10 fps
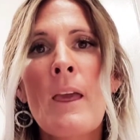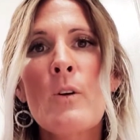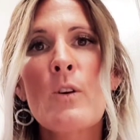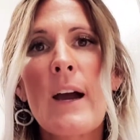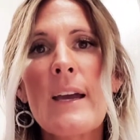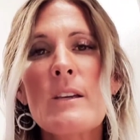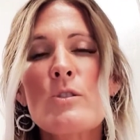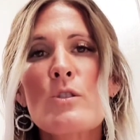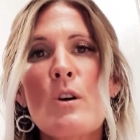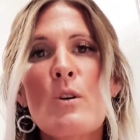right?
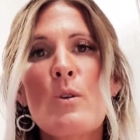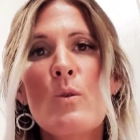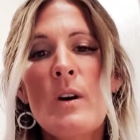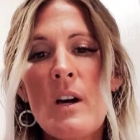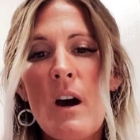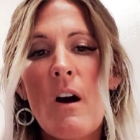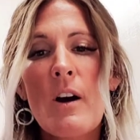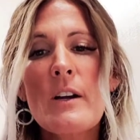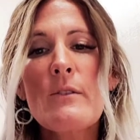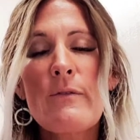So
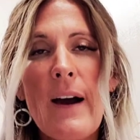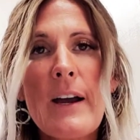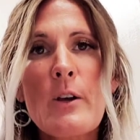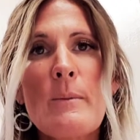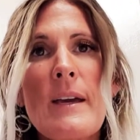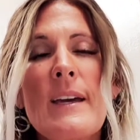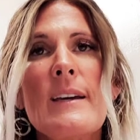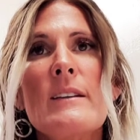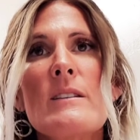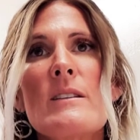our
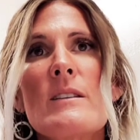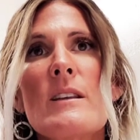environment